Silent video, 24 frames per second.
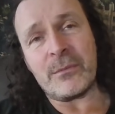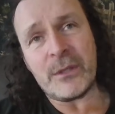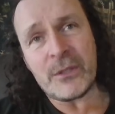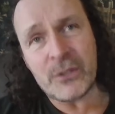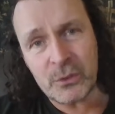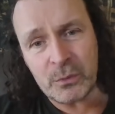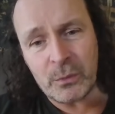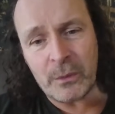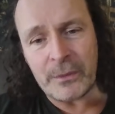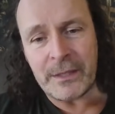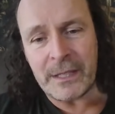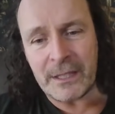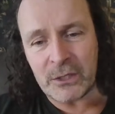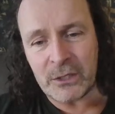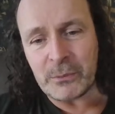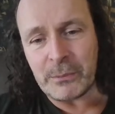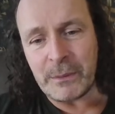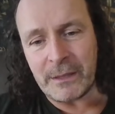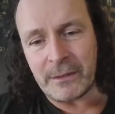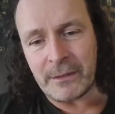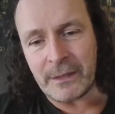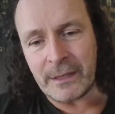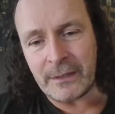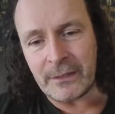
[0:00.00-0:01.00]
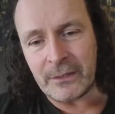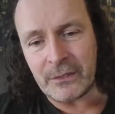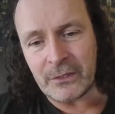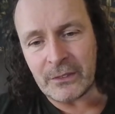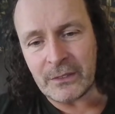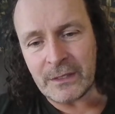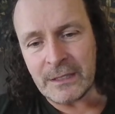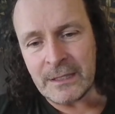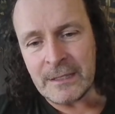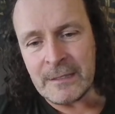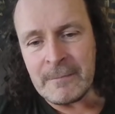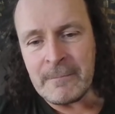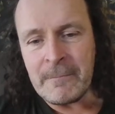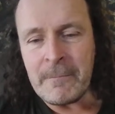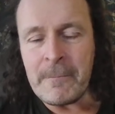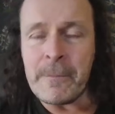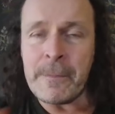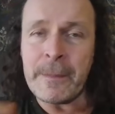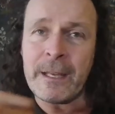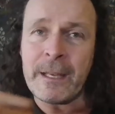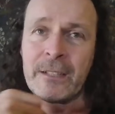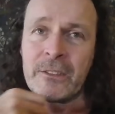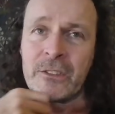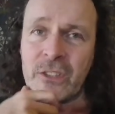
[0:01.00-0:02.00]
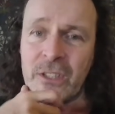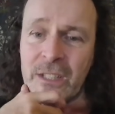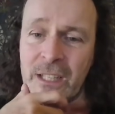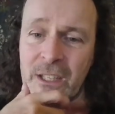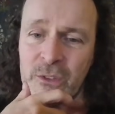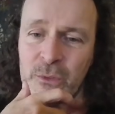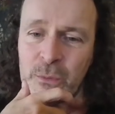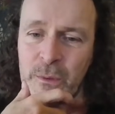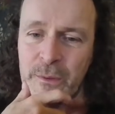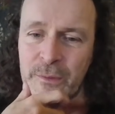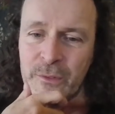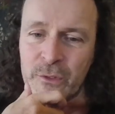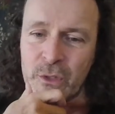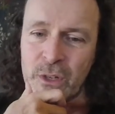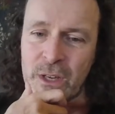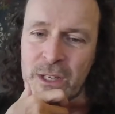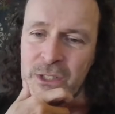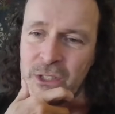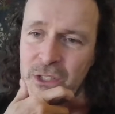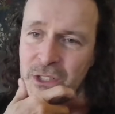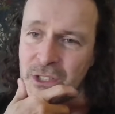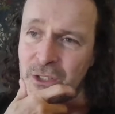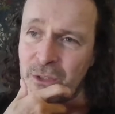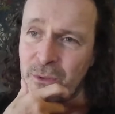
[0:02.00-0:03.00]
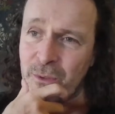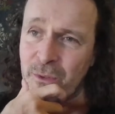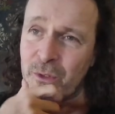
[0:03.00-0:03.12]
We just want the experience, and so that's what we've tried to do.